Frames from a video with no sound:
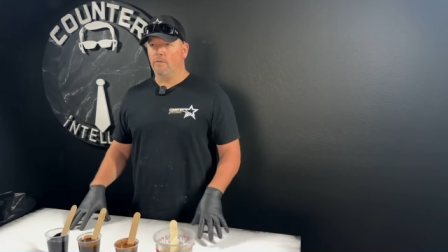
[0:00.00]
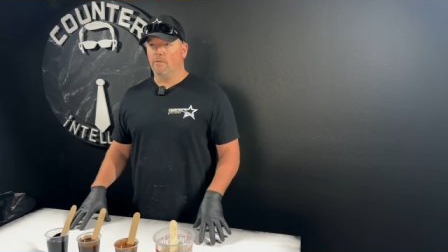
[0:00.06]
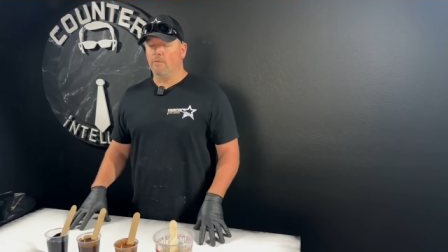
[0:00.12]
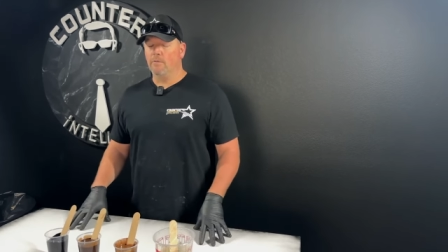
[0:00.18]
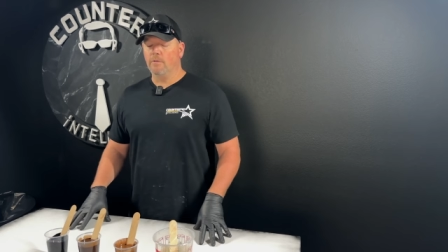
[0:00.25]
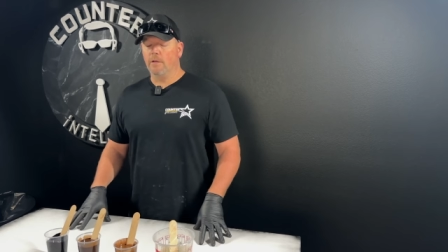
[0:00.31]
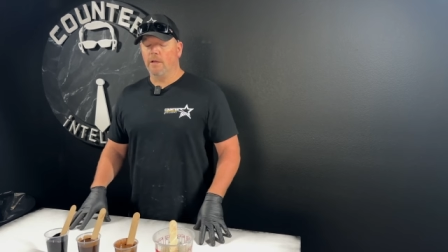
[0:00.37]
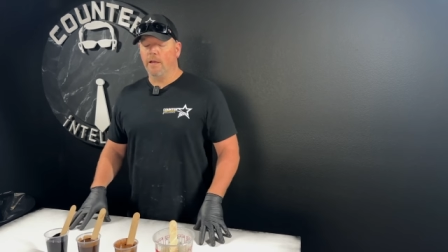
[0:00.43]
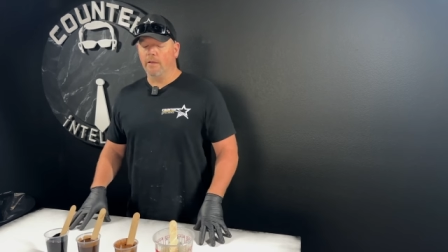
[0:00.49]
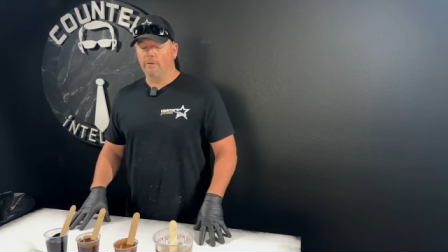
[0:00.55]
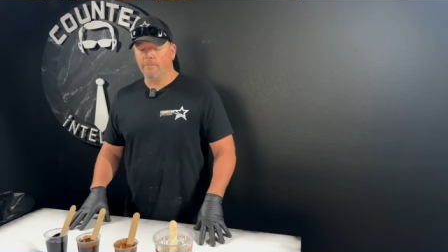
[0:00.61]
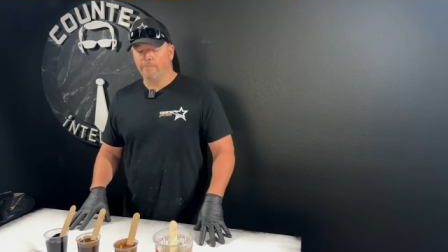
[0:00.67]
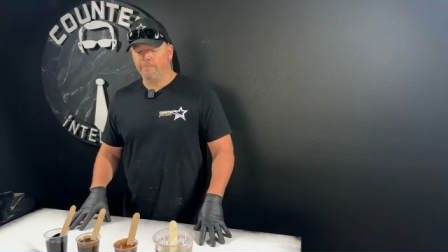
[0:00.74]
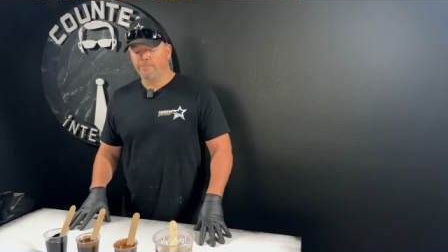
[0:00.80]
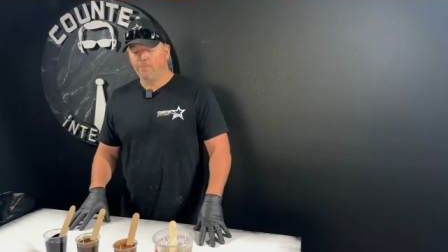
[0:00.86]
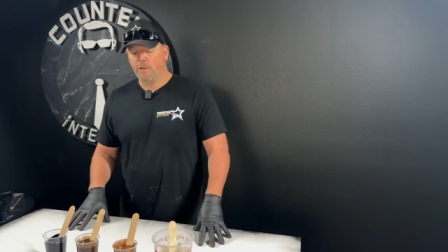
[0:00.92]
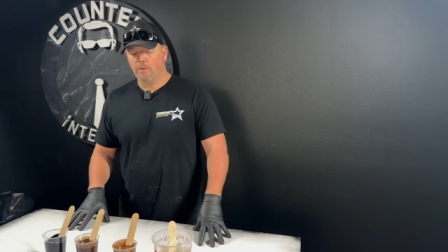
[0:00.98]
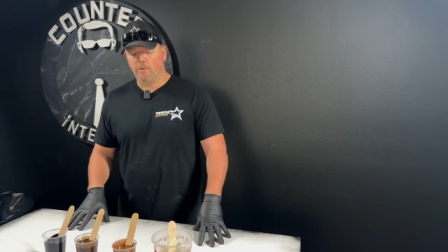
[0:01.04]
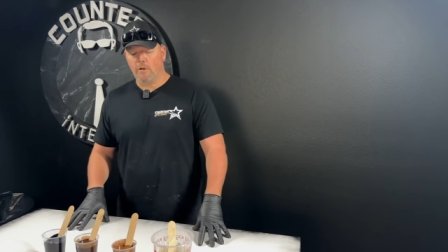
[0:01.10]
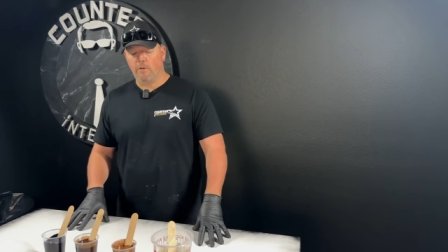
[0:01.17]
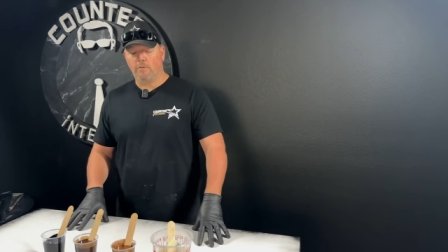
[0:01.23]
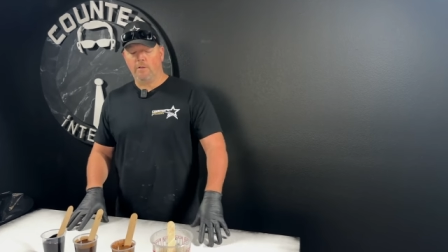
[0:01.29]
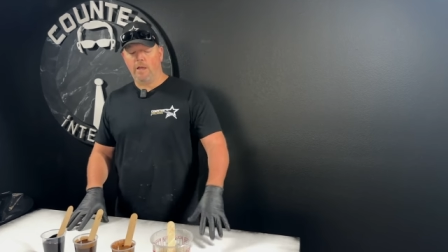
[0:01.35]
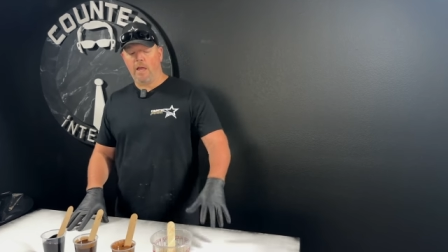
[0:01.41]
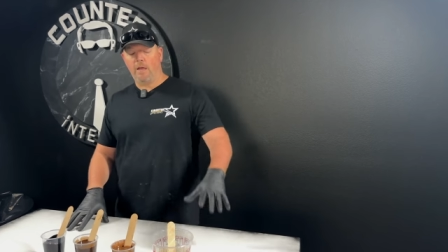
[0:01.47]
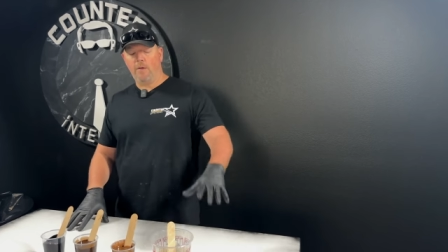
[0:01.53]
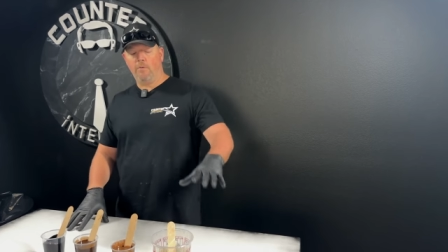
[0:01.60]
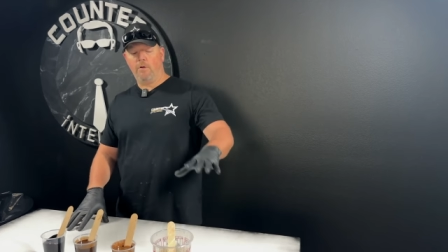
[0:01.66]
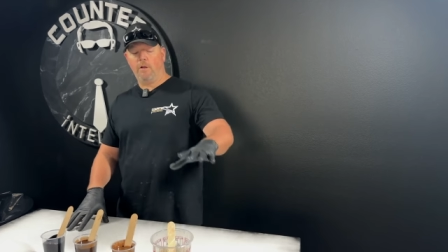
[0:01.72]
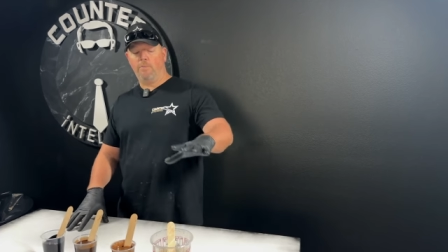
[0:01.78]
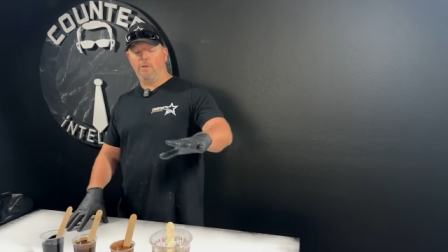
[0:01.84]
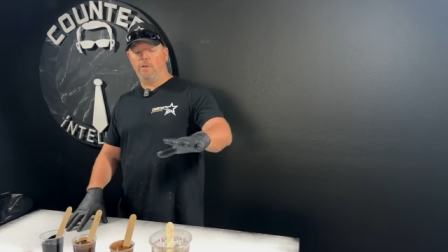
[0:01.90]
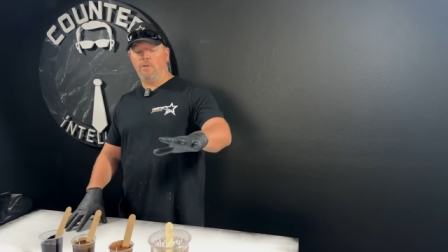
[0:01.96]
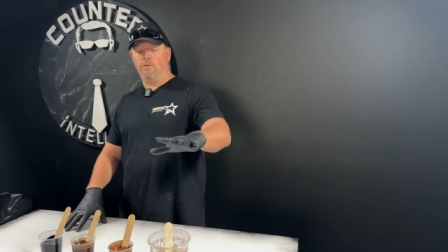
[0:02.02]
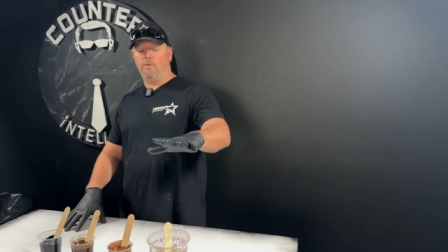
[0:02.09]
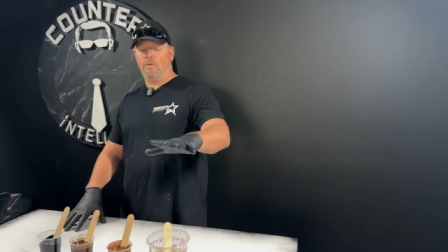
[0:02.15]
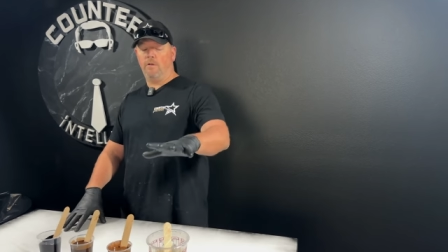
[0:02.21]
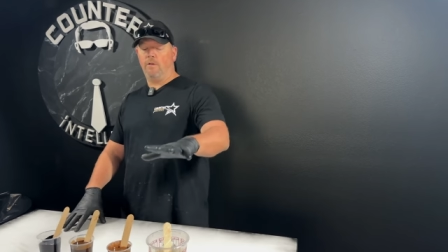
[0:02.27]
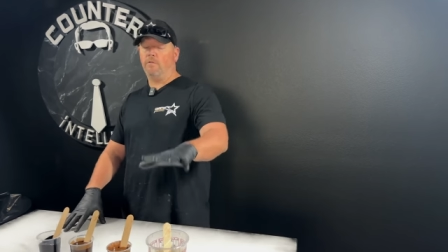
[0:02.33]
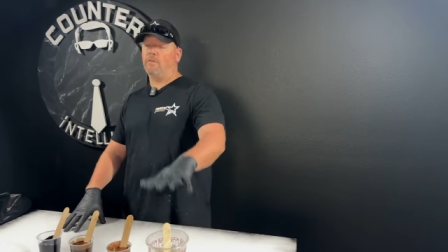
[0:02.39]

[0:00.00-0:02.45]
do together. So today we're going to be using a